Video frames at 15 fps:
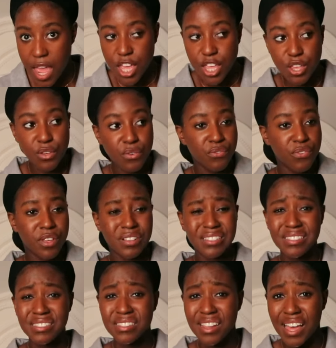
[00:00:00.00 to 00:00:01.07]
You feel
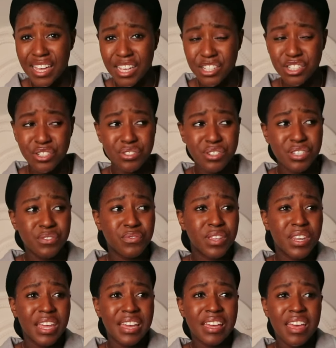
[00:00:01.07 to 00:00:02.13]
sluggish, you just feel
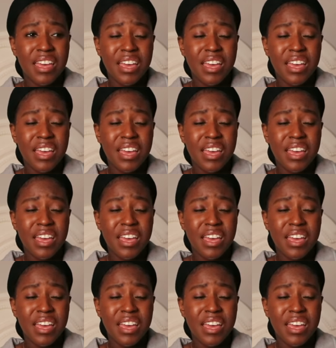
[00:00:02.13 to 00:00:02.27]
like